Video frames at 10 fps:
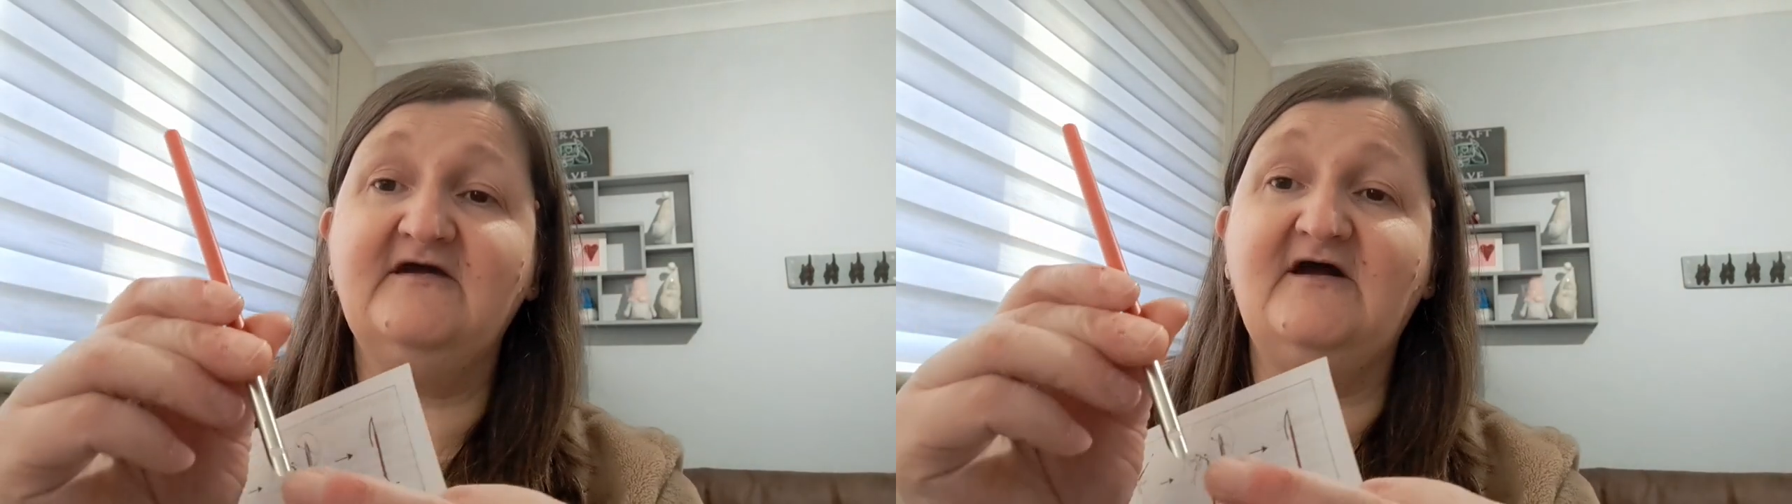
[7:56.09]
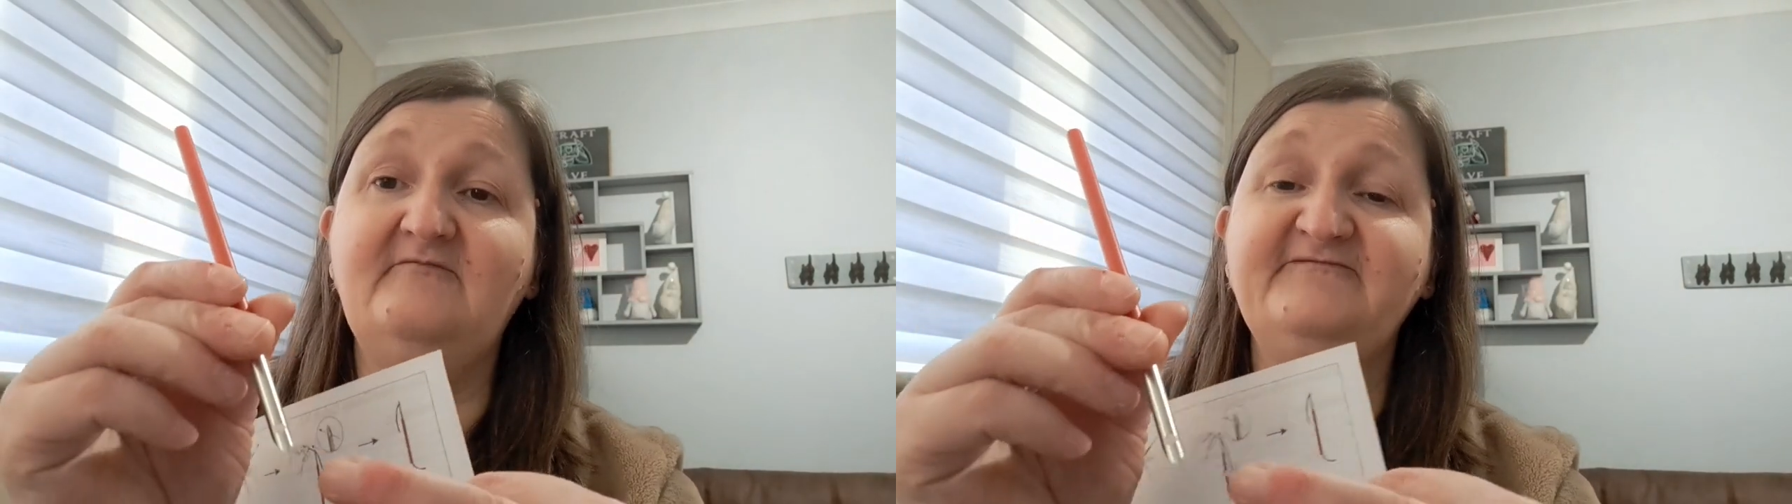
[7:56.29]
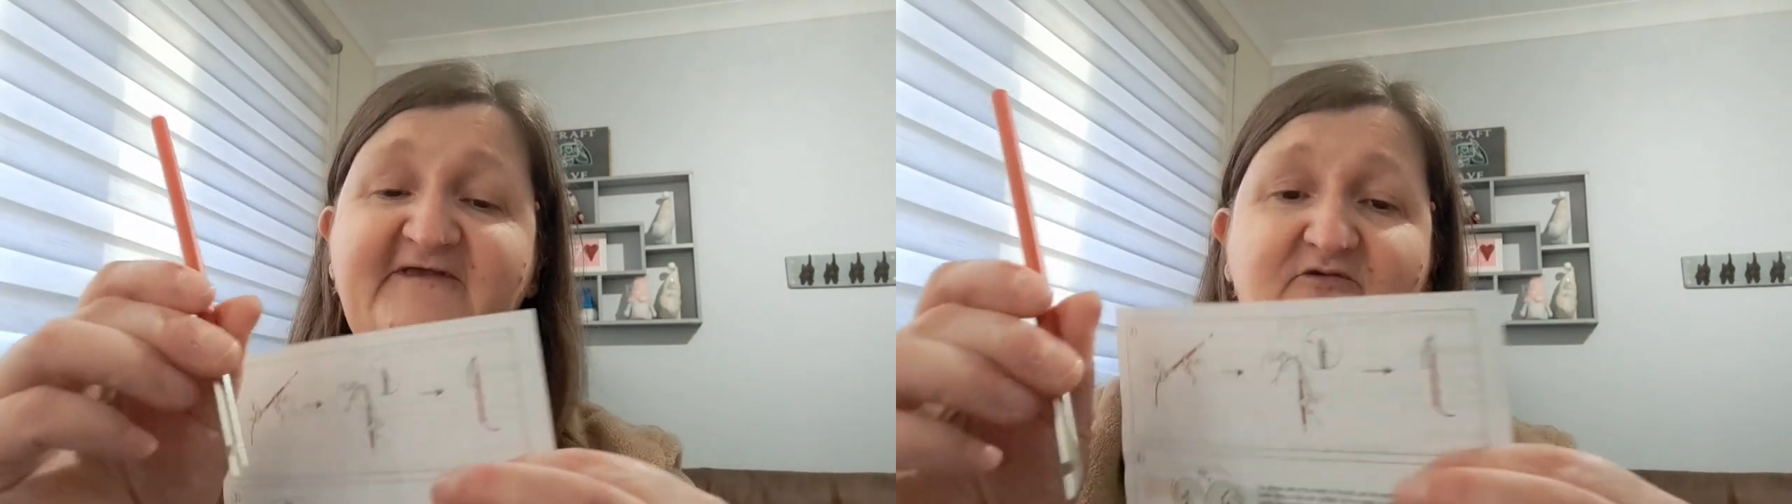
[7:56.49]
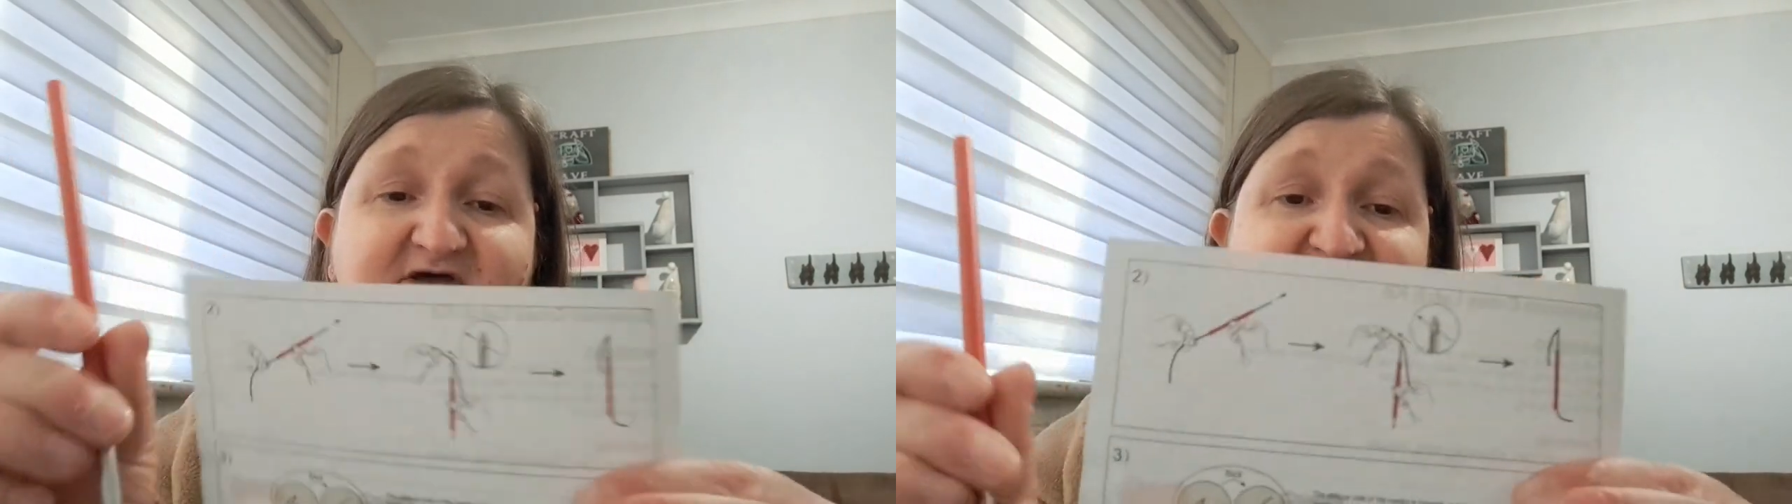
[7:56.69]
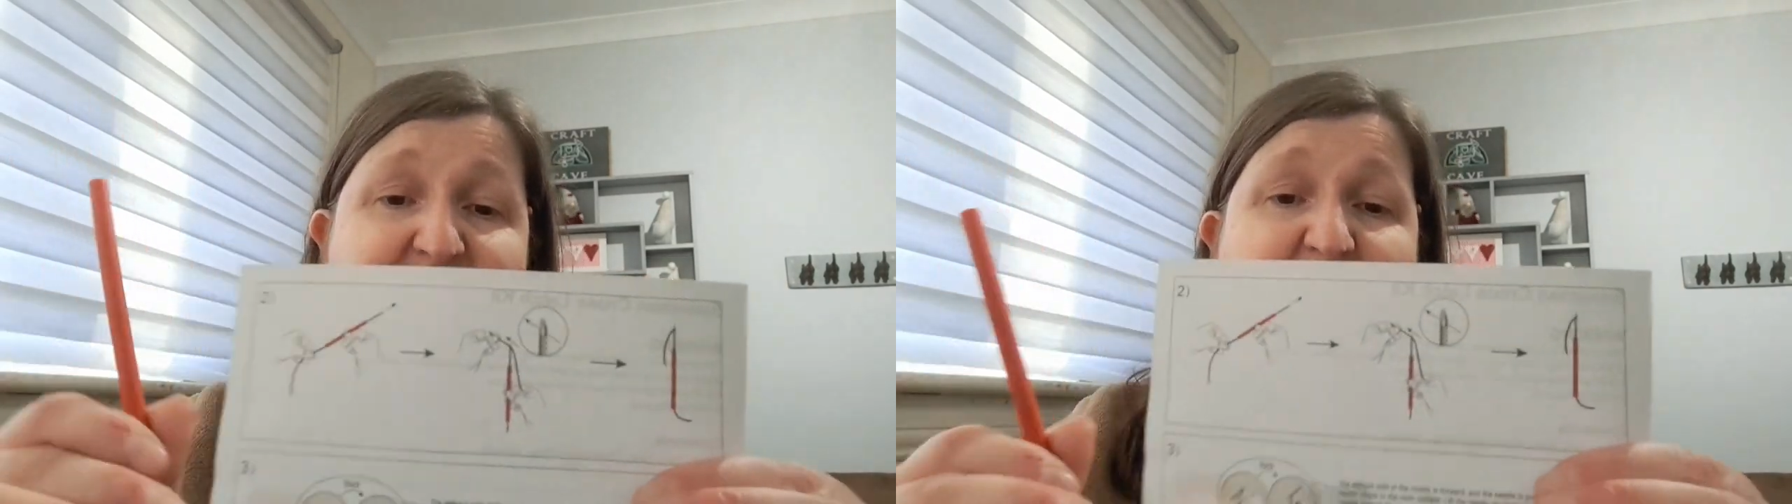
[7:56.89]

comes out at the